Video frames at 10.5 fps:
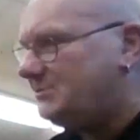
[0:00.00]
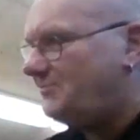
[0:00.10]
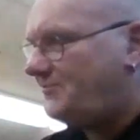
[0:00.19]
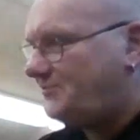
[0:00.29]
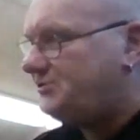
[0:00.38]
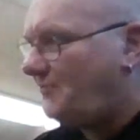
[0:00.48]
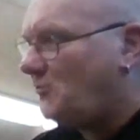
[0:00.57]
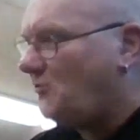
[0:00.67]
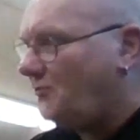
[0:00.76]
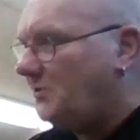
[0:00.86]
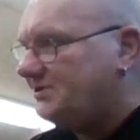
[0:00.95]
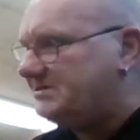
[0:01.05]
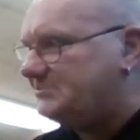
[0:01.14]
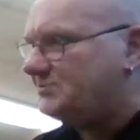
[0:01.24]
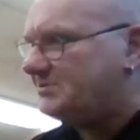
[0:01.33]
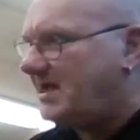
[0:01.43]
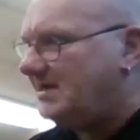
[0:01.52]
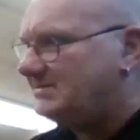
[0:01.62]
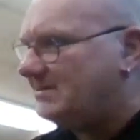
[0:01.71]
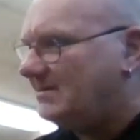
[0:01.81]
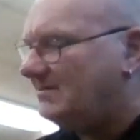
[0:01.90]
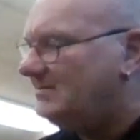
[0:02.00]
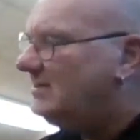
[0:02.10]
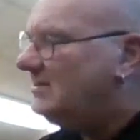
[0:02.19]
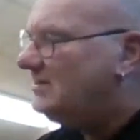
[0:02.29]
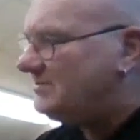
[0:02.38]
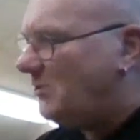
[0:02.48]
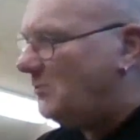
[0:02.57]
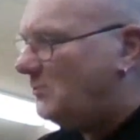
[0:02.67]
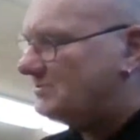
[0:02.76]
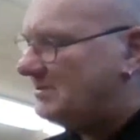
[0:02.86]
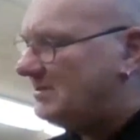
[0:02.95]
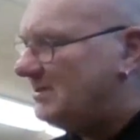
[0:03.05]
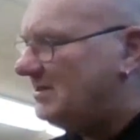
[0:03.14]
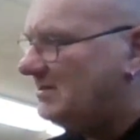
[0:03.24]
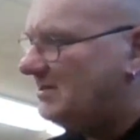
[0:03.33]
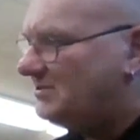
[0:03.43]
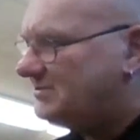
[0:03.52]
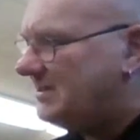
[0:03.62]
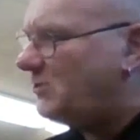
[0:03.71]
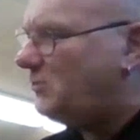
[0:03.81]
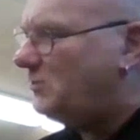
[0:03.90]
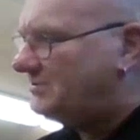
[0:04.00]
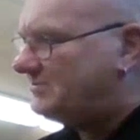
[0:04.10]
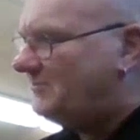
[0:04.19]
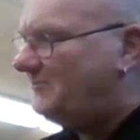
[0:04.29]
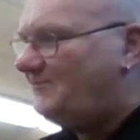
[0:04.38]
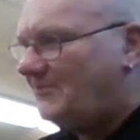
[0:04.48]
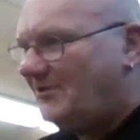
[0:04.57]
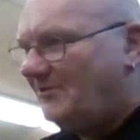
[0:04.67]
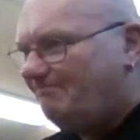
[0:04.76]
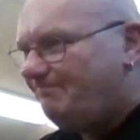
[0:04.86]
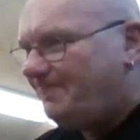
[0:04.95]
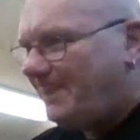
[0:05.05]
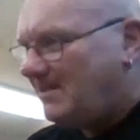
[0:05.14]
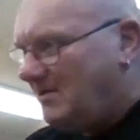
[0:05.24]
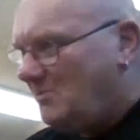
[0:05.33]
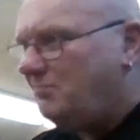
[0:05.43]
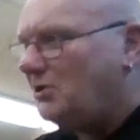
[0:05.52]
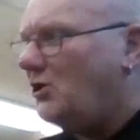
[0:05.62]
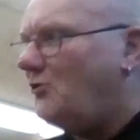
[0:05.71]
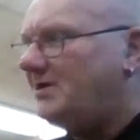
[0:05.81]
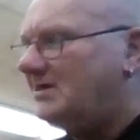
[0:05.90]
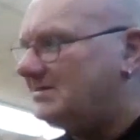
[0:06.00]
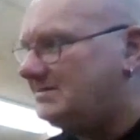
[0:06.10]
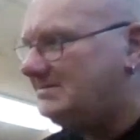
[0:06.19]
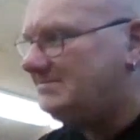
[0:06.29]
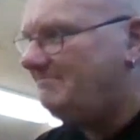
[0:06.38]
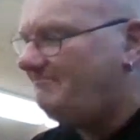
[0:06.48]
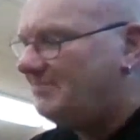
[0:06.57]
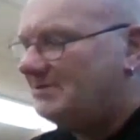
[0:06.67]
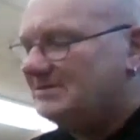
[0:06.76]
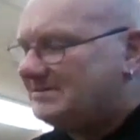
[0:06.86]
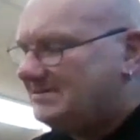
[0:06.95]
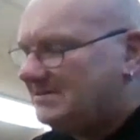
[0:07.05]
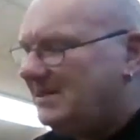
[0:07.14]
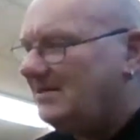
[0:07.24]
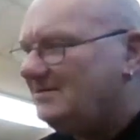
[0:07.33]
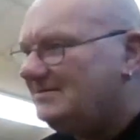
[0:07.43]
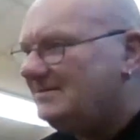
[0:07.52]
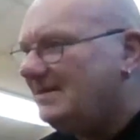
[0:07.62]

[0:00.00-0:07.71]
She thought the witches was against her, so it was a sequence of blurriness. But yeah.